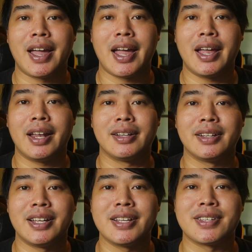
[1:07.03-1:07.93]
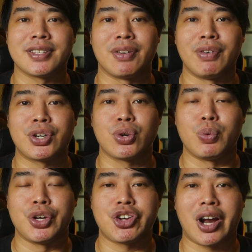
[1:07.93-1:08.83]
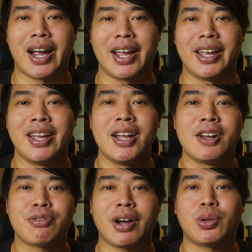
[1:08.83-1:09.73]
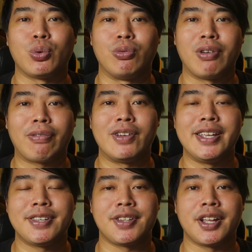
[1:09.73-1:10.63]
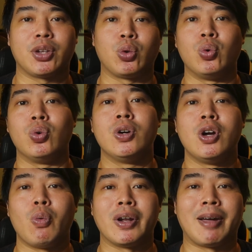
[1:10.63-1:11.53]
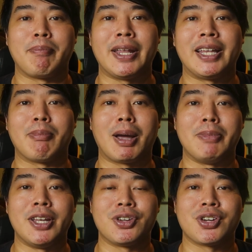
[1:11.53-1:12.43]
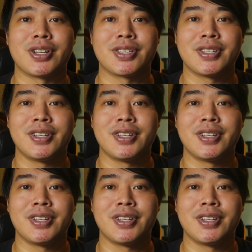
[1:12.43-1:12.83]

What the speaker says: and this is the ratio which I try to roughly stick to when I'm painting my miniatures.